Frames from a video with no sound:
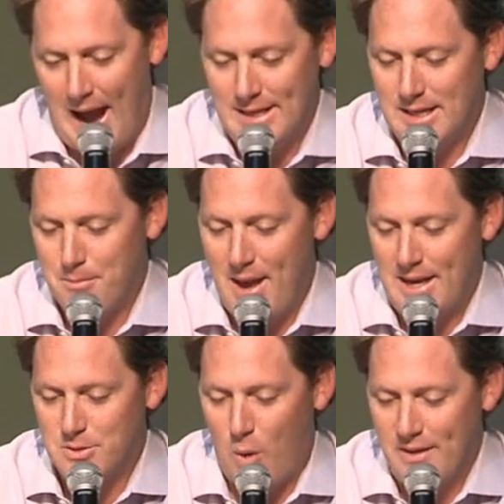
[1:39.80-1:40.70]
Isaac
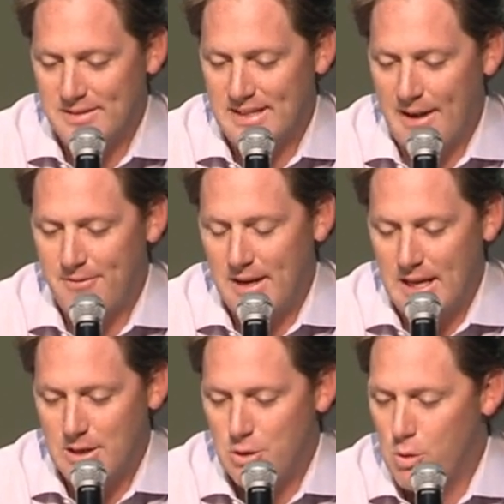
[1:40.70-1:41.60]
met his wife,
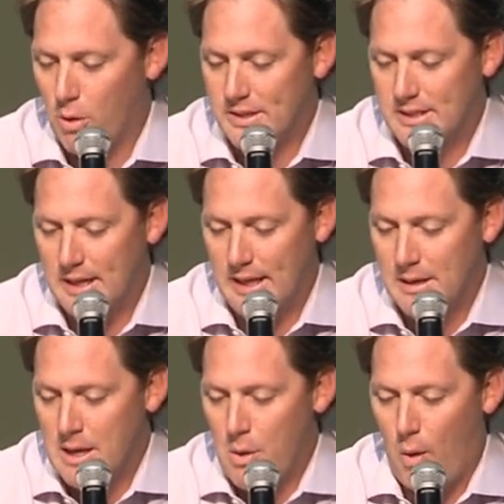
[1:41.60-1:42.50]
Stephanie, in New York
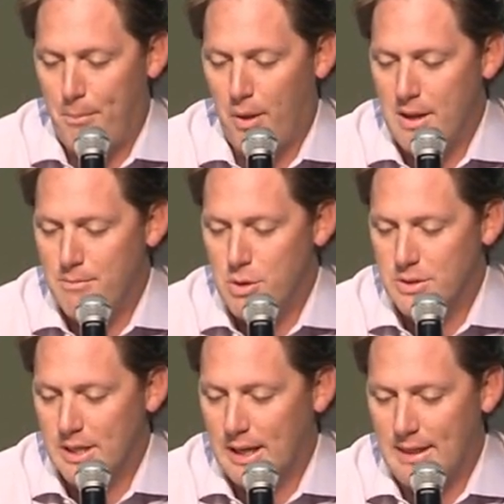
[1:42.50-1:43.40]
City while playing
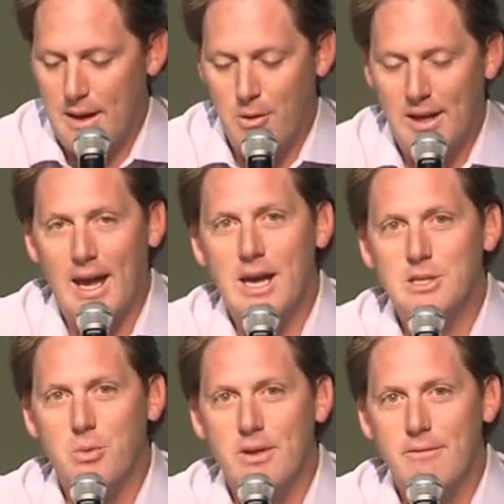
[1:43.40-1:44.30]
music, and they were
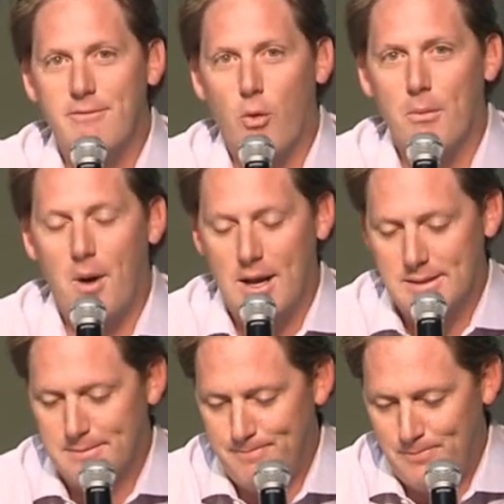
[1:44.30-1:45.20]
engaged within 4
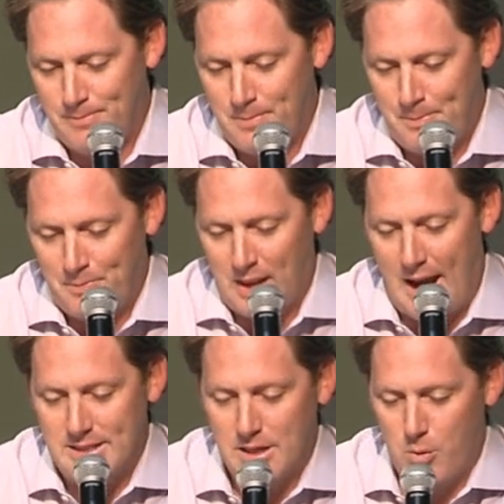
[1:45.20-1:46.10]
months.
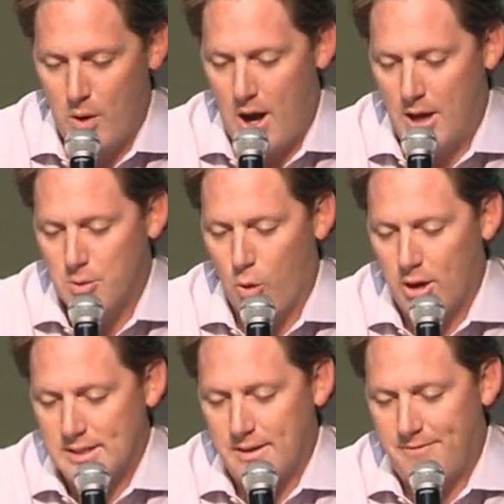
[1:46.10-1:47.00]
Isaac went on to
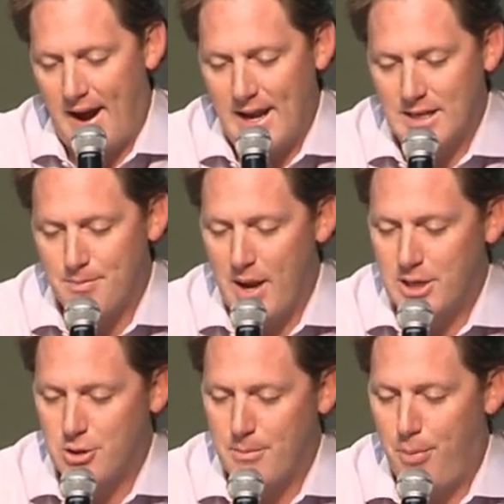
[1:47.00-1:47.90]
work as a finance
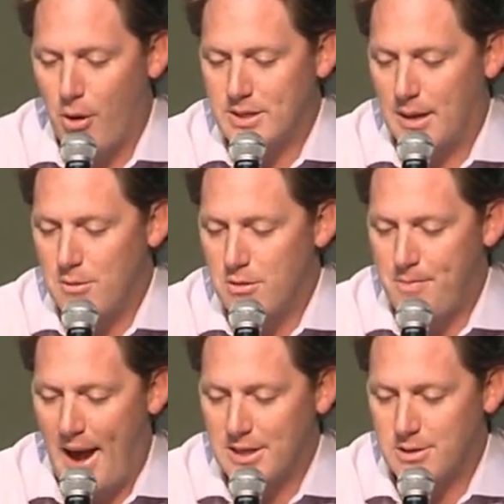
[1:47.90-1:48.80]
major and part-time
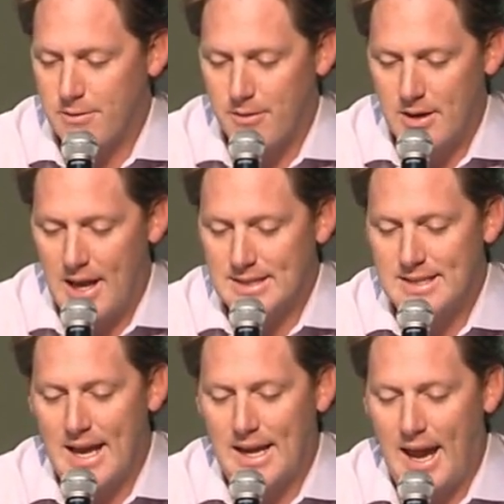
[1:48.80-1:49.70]
youth pastor for the next
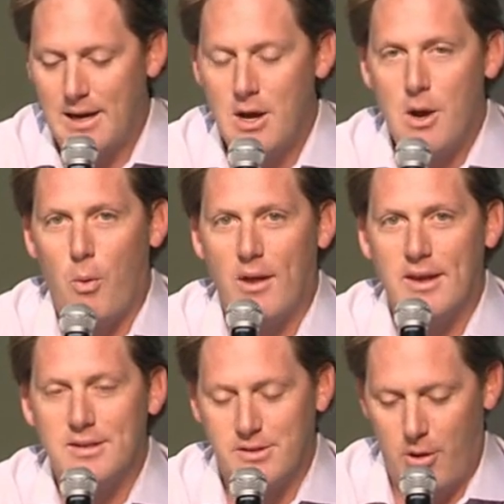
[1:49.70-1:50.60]
decade while
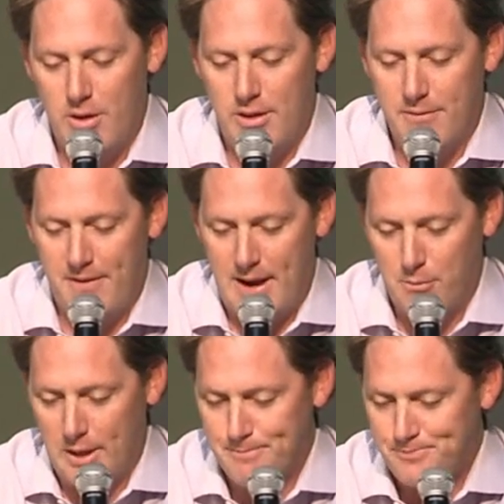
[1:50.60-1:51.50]
they started their
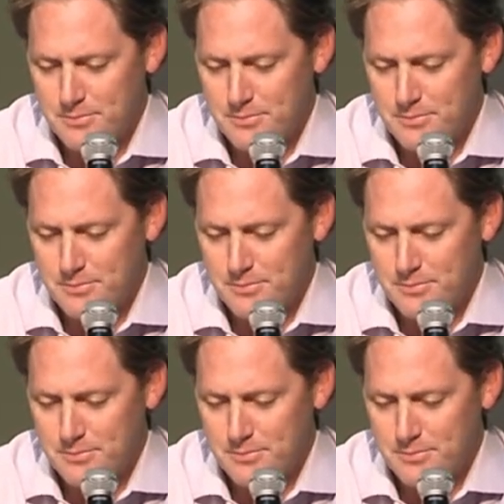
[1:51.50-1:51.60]
family.